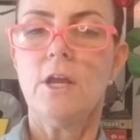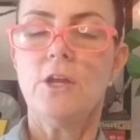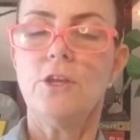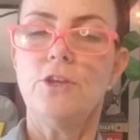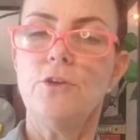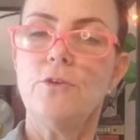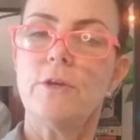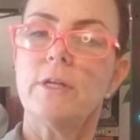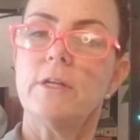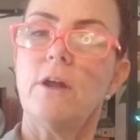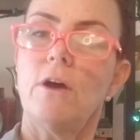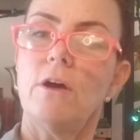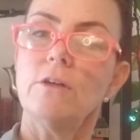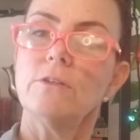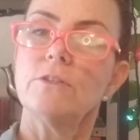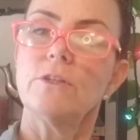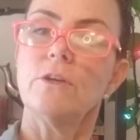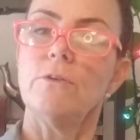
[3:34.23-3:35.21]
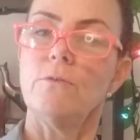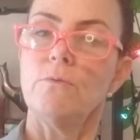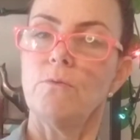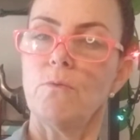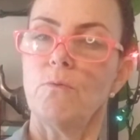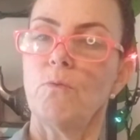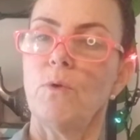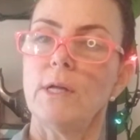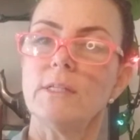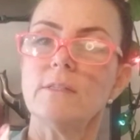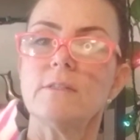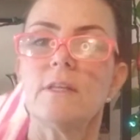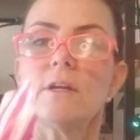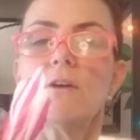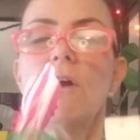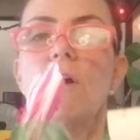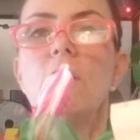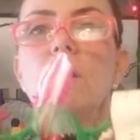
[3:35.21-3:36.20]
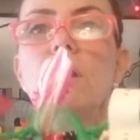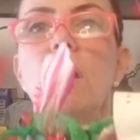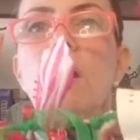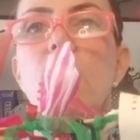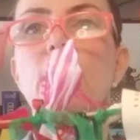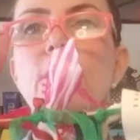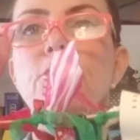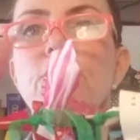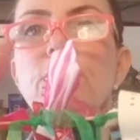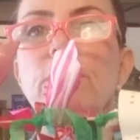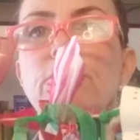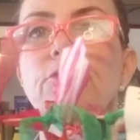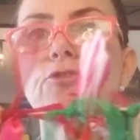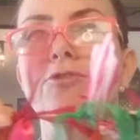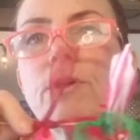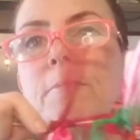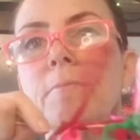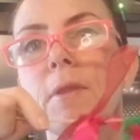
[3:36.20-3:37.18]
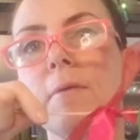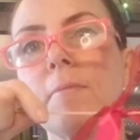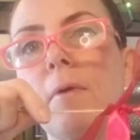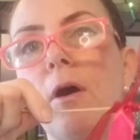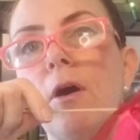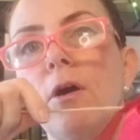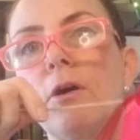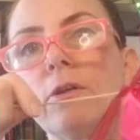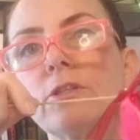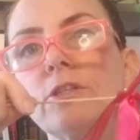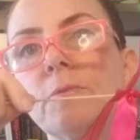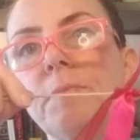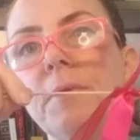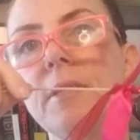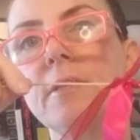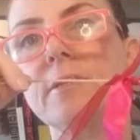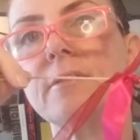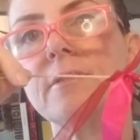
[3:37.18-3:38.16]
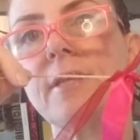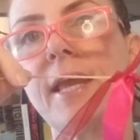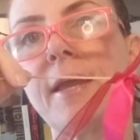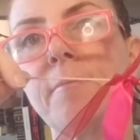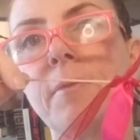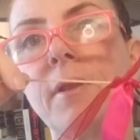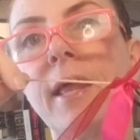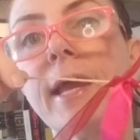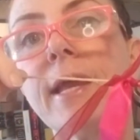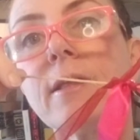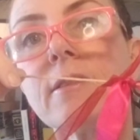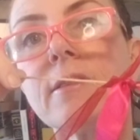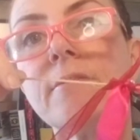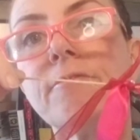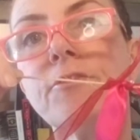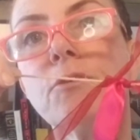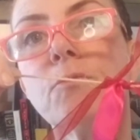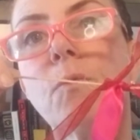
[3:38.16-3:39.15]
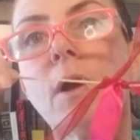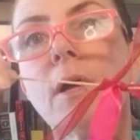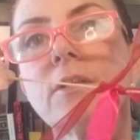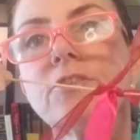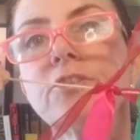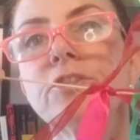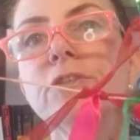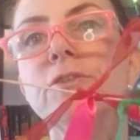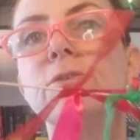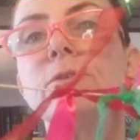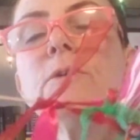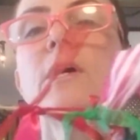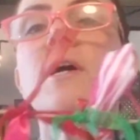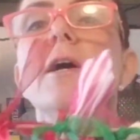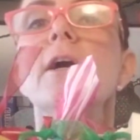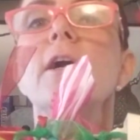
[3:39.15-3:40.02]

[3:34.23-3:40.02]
You can also, once they're all on, you could trim them all to be the same length if you want to.